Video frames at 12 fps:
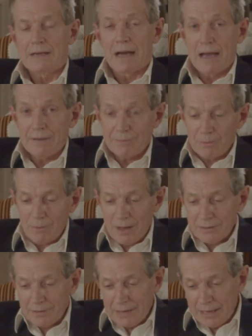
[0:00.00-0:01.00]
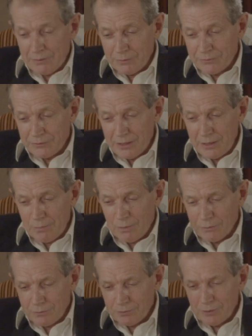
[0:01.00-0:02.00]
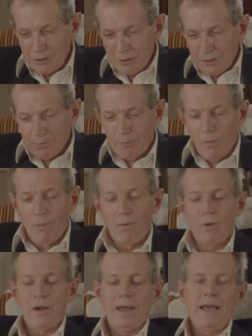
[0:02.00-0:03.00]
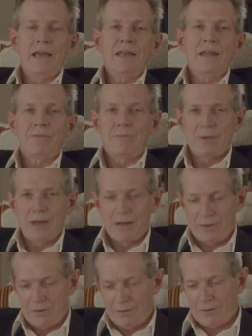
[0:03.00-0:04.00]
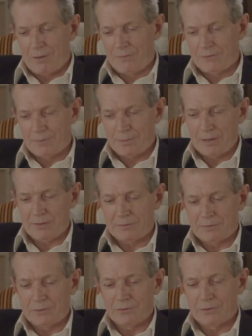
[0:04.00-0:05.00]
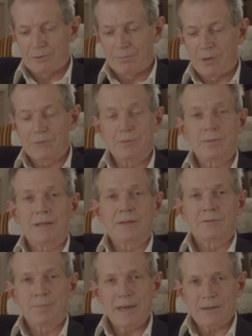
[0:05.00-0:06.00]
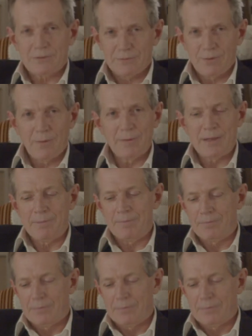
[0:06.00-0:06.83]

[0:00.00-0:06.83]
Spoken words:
I, for one, cannot see what more any friend of Sir Percival's can possibly expect from him."